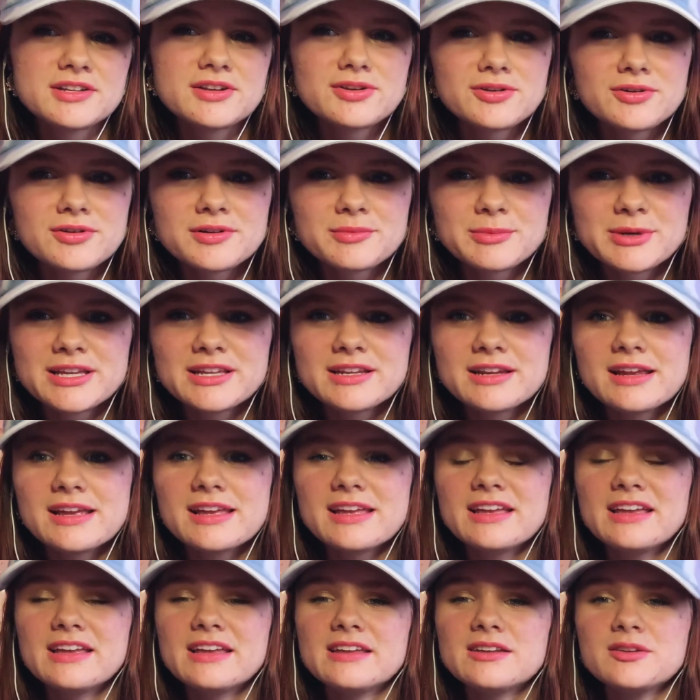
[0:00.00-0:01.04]
know what I mean?
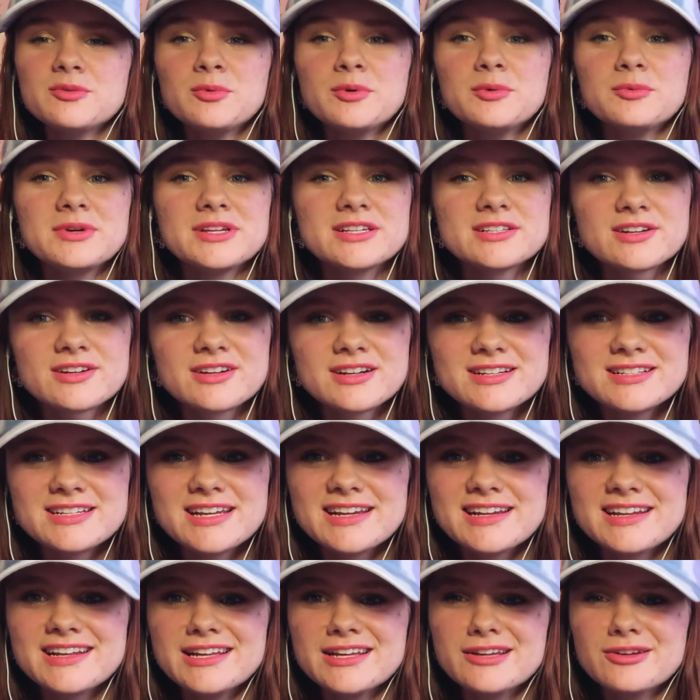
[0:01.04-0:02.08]
And when we started
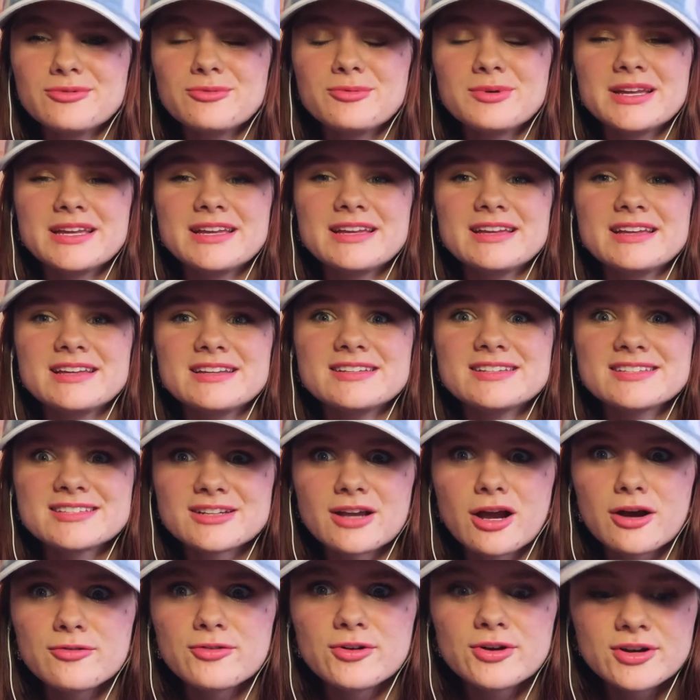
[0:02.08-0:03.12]
dating, we
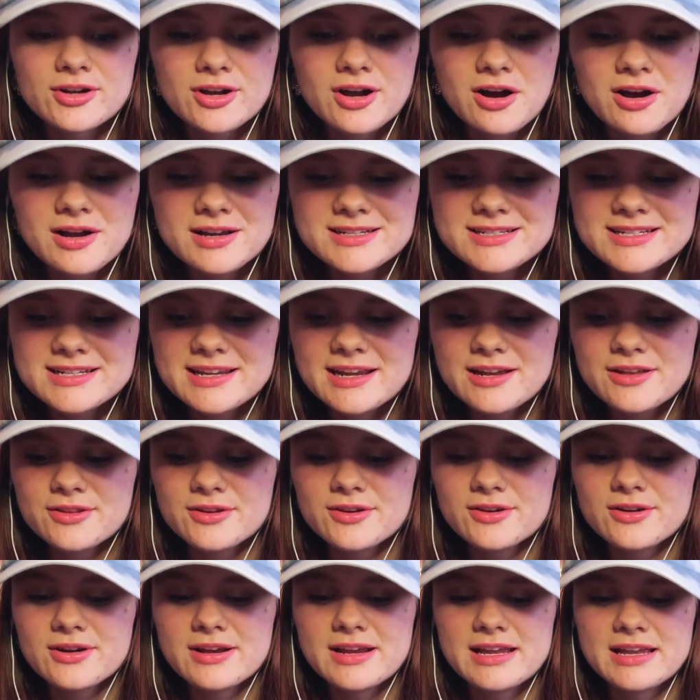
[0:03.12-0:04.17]
discovered God
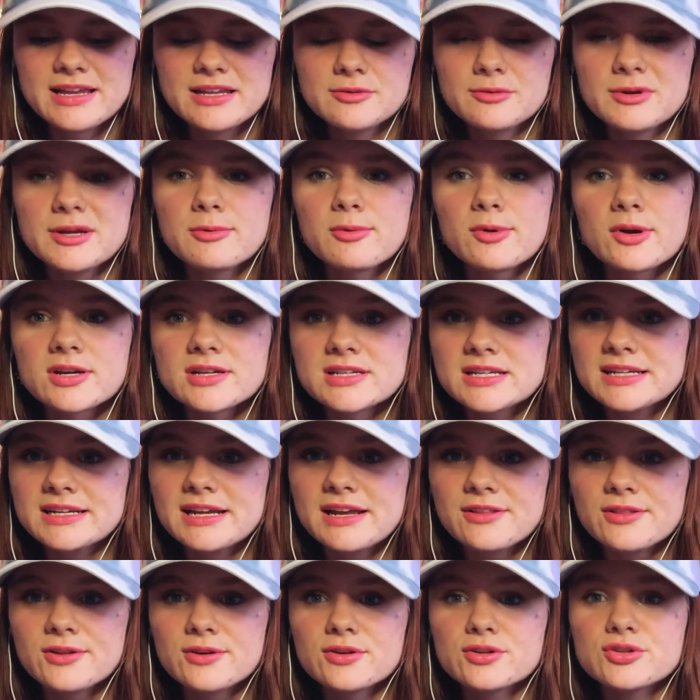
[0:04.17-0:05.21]
together, and we worked
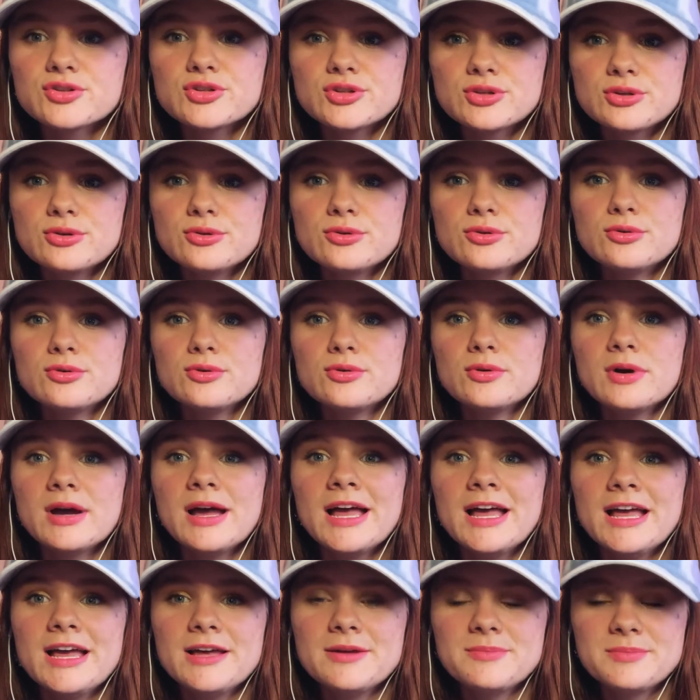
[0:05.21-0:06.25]
together to
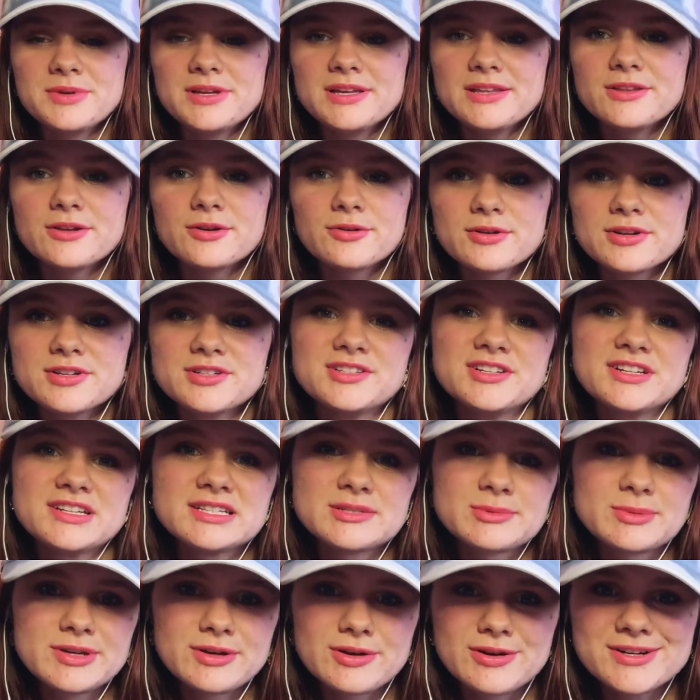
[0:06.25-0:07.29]
be the Christians
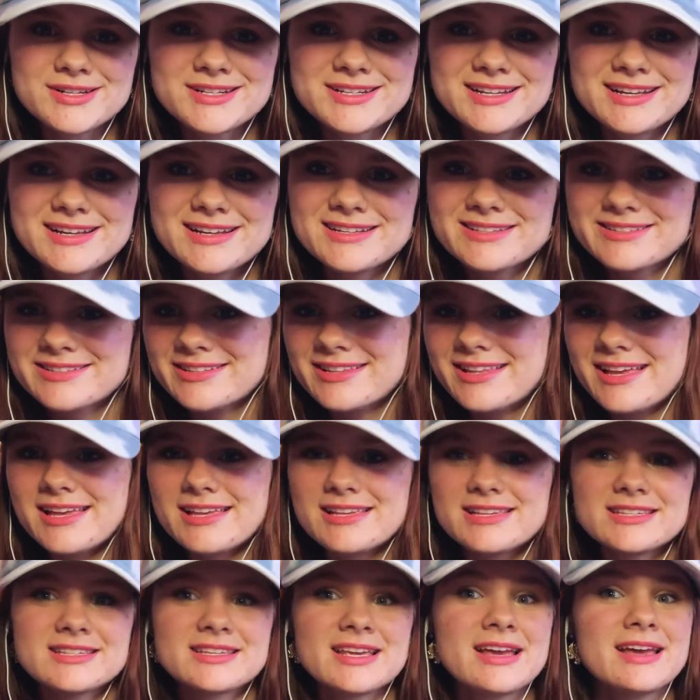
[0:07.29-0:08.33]
we are today. So that
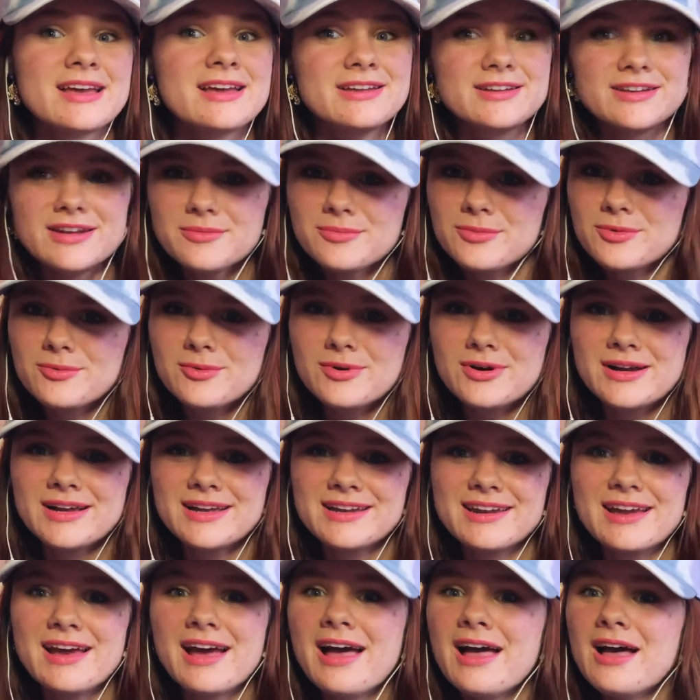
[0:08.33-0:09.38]
is number
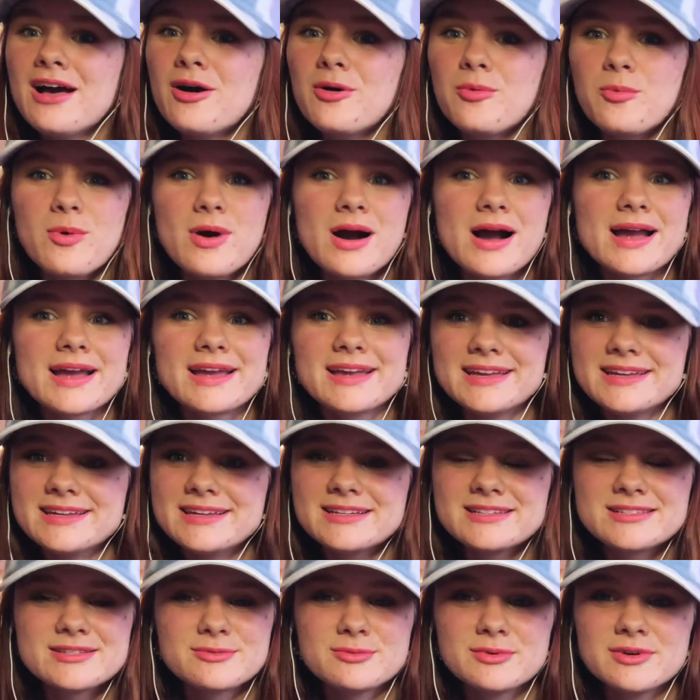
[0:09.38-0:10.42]
one, why he
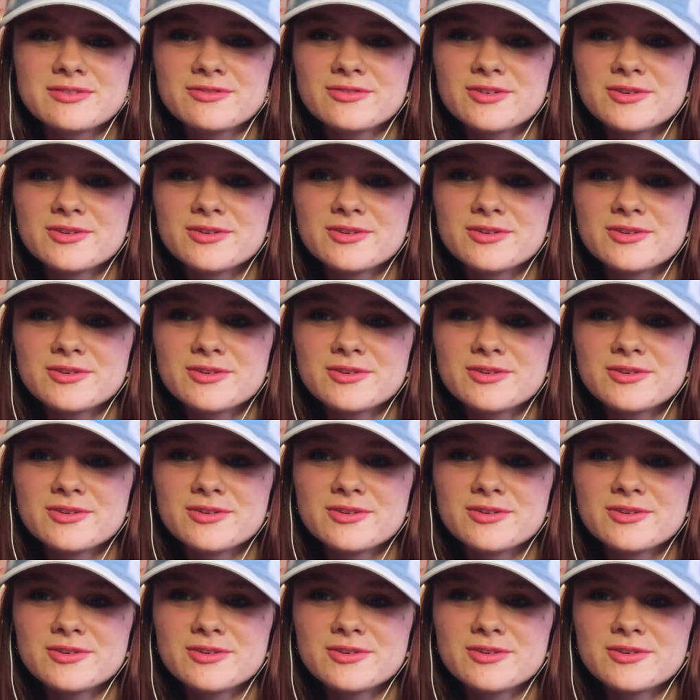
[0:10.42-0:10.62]
is the one for